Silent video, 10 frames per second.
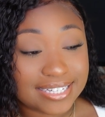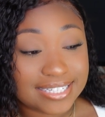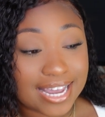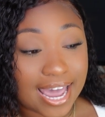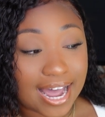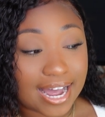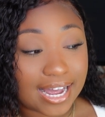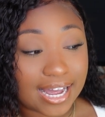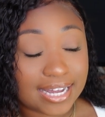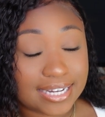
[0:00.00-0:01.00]
Yeah,
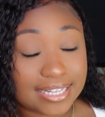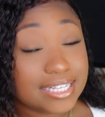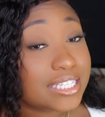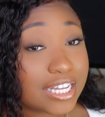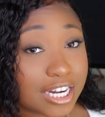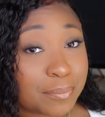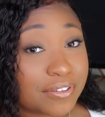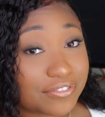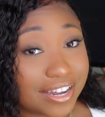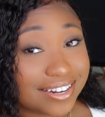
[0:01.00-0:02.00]
this is gonna be
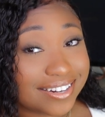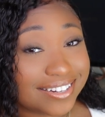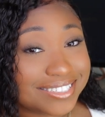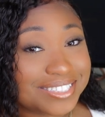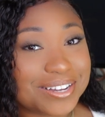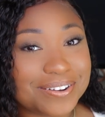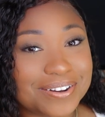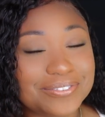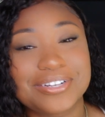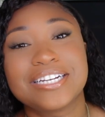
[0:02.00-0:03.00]
fun. So
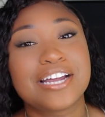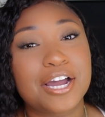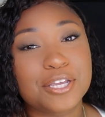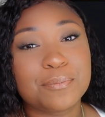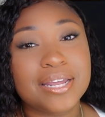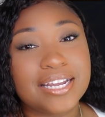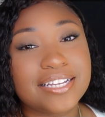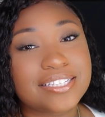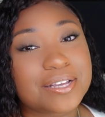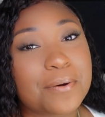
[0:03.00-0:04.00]
I'm gonna document
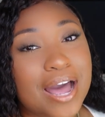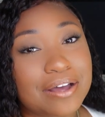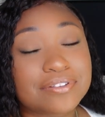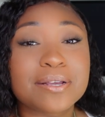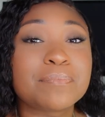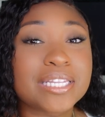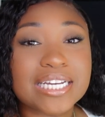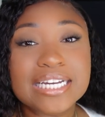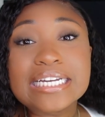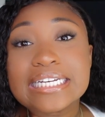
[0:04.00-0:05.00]
it so I have
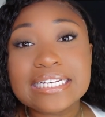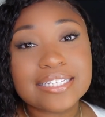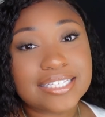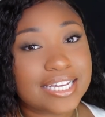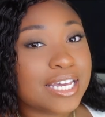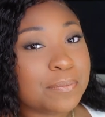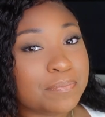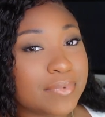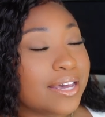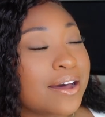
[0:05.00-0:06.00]
something to keep
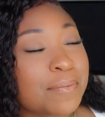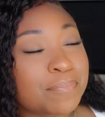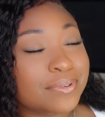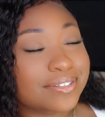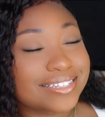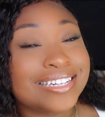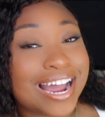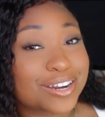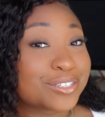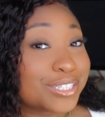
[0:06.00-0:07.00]
me up and
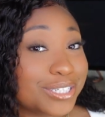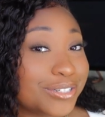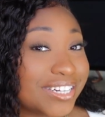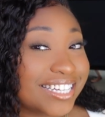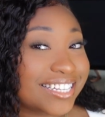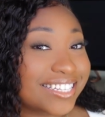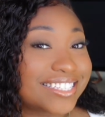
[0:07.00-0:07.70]
actually do it.